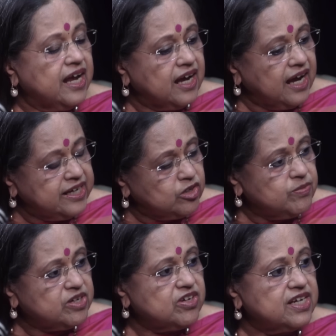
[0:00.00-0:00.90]
uh,
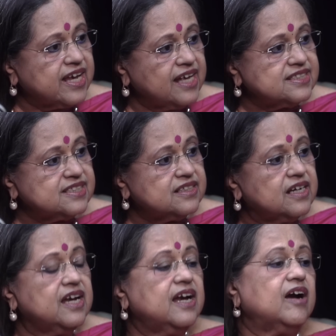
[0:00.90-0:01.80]
endometrial
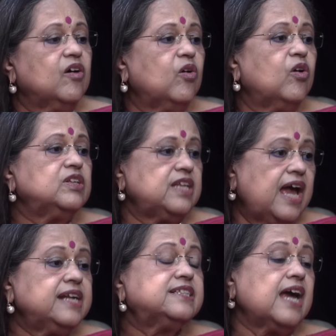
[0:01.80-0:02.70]
cancer, all
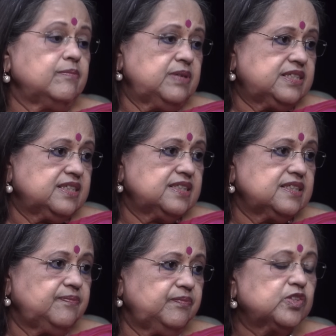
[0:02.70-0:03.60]
and
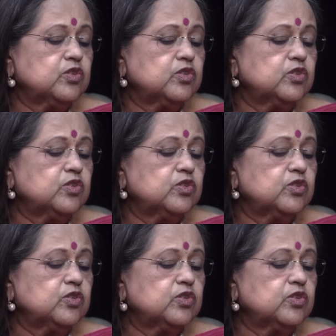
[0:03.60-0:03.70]
diabetes.